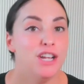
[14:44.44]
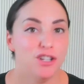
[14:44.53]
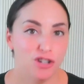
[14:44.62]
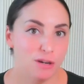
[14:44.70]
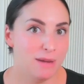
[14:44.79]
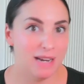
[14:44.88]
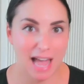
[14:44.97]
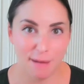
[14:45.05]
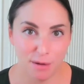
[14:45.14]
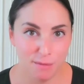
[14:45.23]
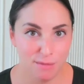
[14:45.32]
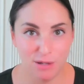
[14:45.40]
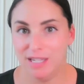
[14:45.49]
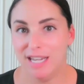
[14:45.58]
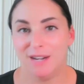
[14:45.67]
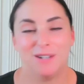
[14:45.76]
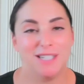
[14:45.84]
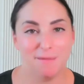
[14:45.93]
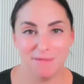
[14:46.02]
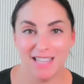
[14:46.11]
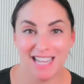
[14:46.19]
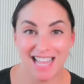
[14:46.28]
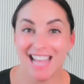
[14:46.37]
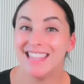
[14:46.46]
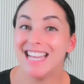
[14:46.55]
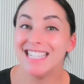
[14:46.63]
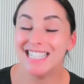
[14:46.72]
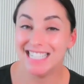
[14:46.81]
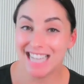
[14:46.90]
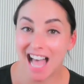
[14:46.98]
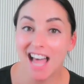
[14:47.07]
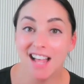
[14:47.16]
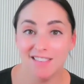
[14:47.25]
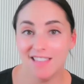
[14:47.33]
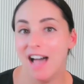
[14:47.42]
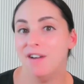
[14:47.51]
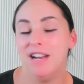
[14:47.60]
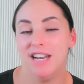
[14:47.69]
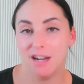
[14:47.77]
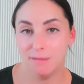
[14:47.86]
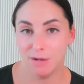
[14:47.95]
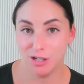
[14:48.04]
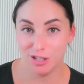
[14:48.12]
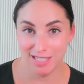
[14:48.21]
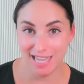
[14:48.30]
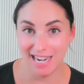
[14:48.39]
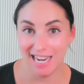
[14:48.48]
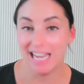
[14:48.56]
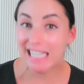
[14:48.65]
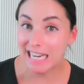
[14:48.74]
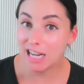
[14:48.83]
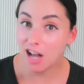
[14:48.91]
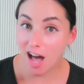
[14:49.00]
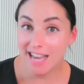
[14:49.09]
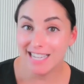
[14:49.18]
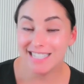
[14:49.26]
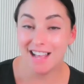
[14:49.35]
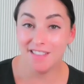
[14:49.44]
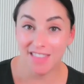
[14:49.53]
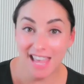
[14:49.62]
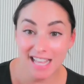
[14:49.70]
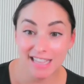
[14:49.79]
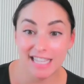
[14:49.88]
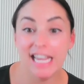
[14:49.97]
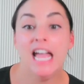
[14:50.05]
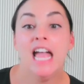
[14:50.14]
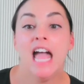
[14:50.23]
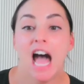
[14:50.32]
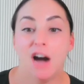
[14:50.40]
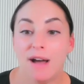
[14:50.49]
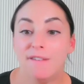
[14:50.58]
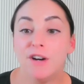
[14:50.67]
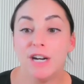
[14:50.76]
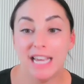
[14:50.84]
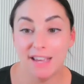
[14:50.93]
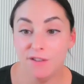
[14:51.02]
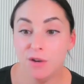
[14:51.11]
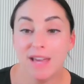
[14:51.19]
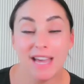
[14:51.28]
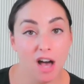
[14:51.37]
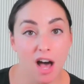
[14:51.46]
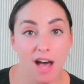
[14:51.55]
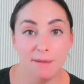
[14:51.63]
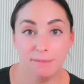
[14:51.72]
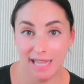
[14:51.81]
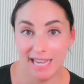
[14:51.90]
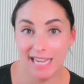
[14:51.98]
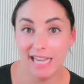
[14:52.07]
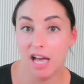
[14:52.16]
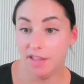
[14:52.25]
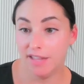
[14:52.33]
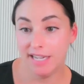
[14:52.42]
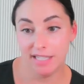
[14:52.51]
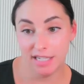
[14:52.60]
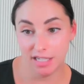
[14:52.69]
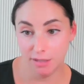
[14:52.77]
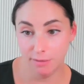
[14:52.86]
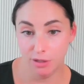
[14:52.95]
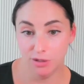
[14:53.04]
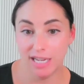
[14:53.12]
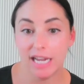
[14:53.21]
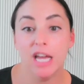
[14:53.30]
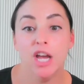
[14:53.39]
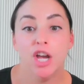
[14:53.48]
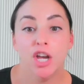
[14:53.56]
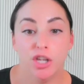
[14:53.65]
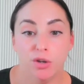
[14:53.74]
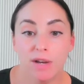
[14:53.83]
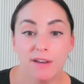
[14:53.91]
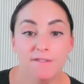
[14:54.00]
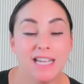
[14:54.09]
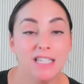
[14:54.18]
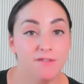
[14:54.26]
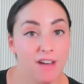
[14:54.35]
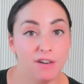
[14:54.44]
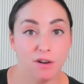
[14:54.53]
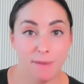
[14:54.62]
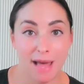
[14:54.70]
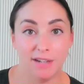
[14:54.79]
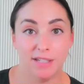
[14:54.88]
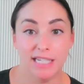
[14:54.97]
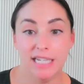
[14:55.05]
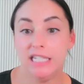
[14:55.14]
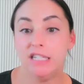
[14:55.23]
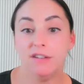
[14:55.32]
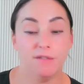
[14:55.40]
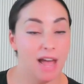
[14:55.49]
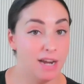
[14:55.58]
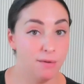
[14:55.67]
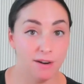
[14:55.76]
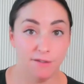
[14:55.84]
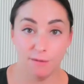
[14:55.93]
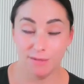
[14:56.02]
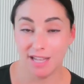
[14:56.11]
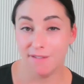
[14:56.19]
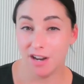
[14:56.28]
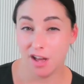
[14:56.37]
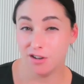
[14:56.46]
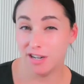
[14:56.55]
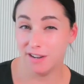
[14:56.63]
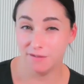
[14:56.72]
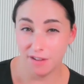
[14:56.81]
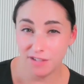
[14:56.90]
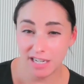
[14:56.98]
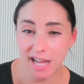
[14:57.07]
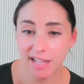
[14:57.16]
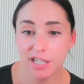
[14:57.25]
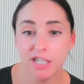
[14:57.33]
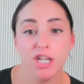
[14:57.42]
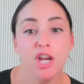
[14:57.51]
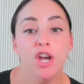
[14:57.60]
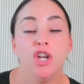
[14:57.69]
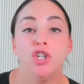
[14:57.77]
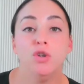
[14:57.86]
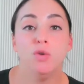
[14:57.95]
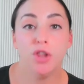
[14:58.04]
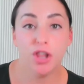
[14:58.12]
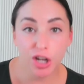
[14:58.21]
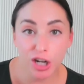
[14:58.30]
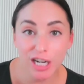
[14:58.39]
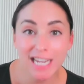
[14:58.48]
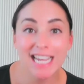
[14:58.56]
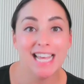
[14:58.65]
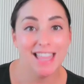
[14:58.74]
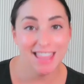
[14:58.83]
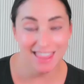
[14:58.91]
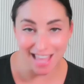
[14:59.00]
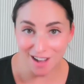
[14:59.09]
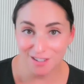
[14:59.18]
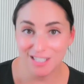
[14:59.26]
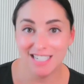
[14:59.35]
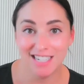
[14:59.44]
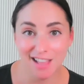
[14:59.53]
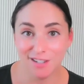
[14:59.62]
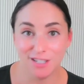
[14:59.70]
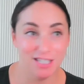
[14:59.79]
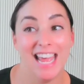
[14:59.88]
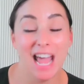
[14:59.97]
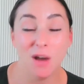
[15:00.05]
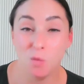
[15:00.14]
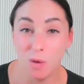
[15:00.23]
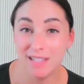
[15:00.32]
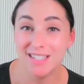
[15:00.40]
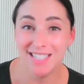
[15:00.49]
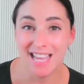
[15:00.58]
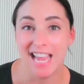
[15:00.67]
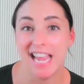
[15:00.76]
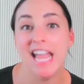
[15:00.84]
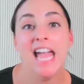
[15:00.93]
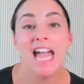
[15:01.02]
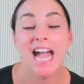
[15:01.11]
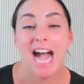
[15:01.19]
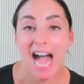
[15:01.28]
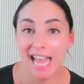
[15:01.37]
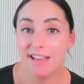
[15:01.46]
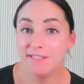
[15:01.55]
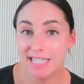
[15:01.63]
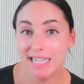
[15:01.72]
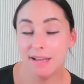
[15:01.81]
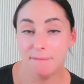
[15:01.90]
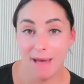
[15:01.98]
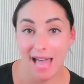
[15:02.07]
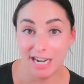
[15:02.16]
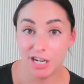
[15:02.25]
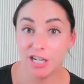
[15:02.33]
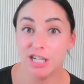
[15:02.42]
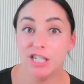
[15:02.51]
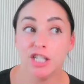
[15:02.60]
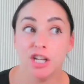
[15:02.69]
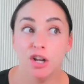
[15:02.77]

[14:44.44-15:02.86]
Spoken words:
streaming Apple Music or something like that, that's not allowed in a commercial setting. Getting caught is unlikely. However, if you get caught playing unlicensed music, you could face federal penalties anywhere from $750 to $30,000. And I will say, I have seen competitors